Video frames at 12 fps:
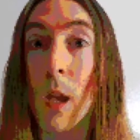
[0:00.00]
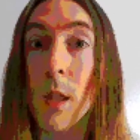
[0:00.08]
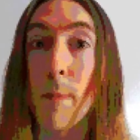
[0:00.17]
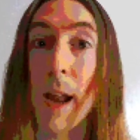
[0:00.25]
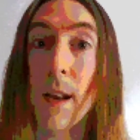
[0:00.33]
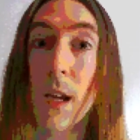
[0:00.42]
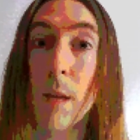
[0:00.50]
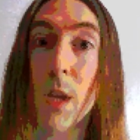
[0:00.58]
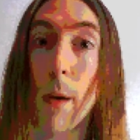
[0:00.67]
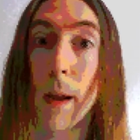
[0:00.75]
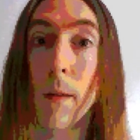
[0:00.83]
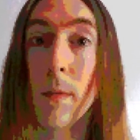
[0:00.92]
the planet keeps
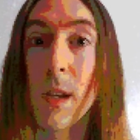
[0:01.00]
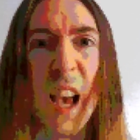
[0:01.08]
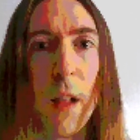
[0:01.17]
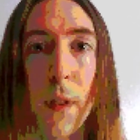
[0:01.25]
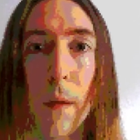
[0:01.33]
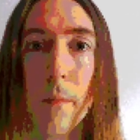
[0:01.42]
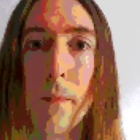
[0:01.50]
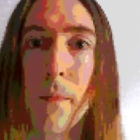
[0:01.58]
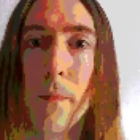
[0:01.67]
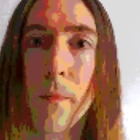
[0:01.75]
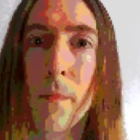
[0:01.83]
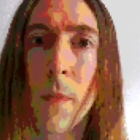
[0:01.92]
going, it's healthy.
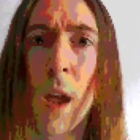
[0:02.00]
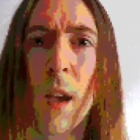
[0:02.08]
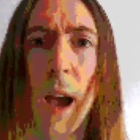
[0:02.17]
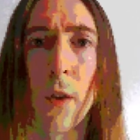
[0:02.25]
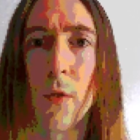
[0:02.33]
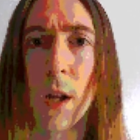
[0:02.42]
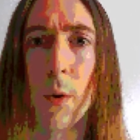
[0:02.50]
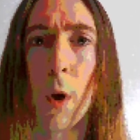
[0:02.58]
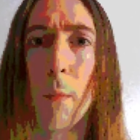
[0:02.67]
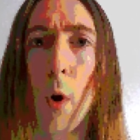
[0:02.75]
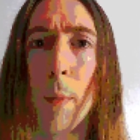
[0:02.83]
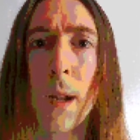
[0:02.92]
I could tell you a lot
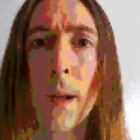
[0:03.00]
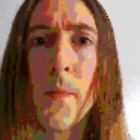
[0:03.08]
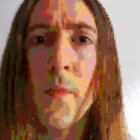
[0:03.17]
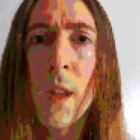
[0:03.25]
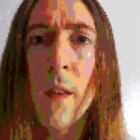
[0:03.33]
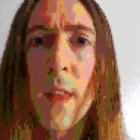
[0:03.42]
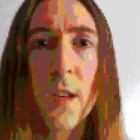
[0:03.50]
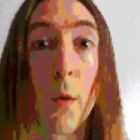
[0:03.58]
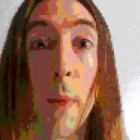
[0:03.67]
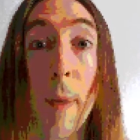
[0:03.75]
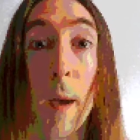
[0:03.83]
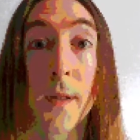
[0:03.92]
more, but that's not
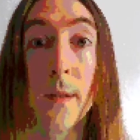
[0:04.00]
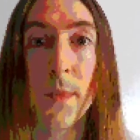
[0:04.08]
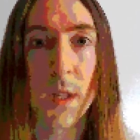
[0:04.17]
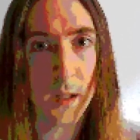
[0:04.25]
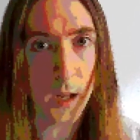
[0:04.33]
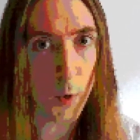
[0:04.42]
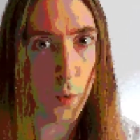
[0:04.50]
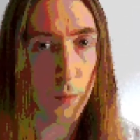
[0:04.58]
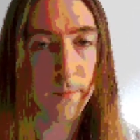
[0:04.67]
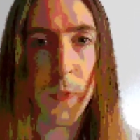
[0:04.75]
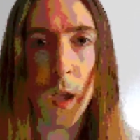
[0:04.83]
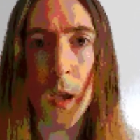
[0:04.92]
my purpose, since I'm new.
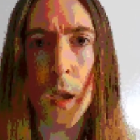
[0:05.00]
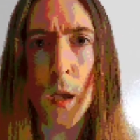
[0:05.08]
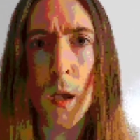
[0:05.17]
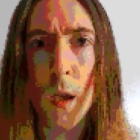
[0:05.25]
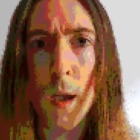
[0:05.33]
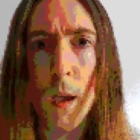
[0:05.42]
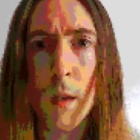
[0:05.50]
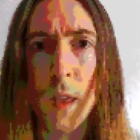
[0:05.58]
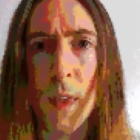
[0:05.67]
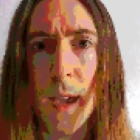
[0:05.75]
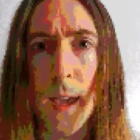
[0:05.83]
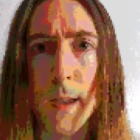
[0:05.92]
The
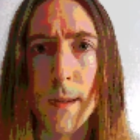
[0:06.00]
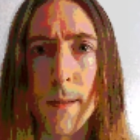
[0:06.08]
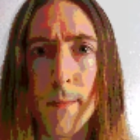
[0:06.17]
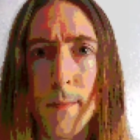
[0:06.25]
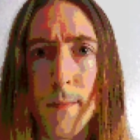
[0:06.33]
thing is,